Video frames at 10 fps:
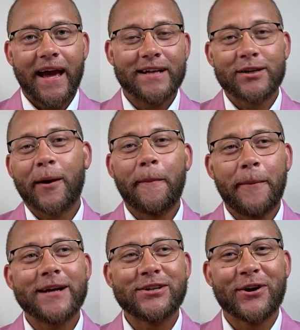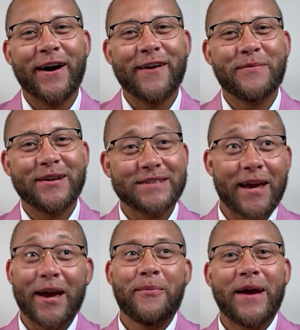and took a picture of me. He was
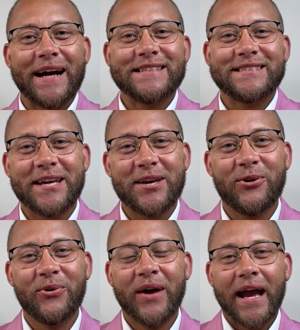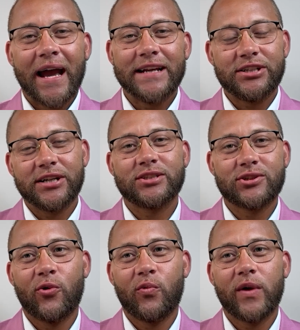like, hey man, I see you. And it's just
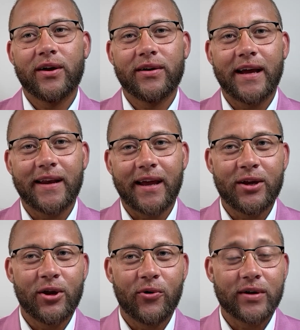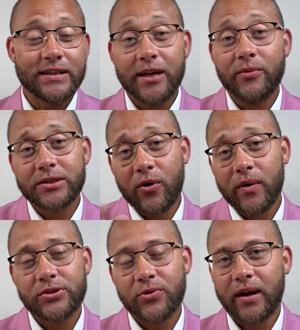so weird that like, because he was
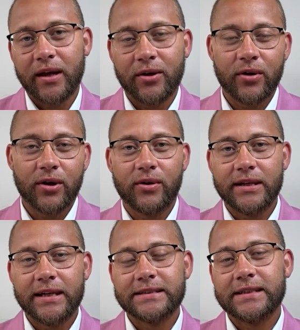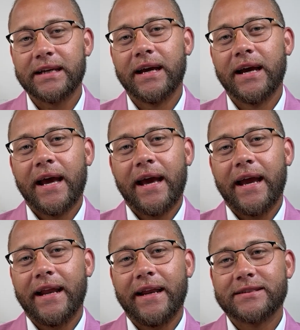going to Orlando to go to Disney.
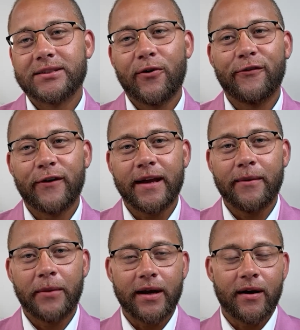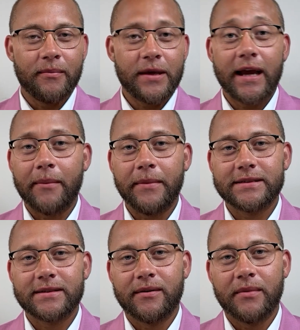And it's so funny, but he got
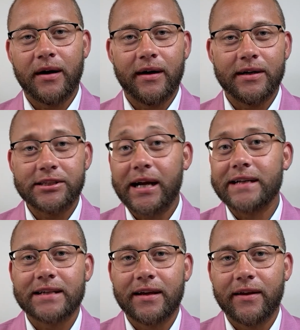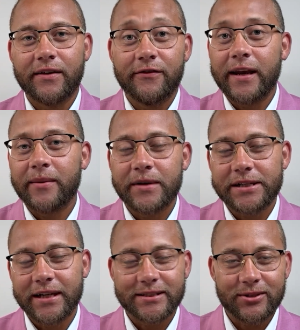me some shots of the vending
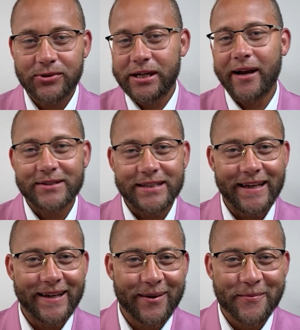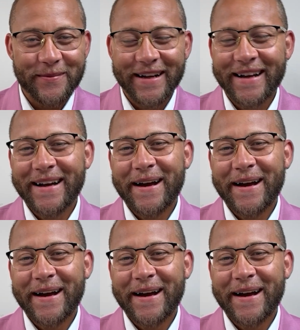machine, so shout out to him.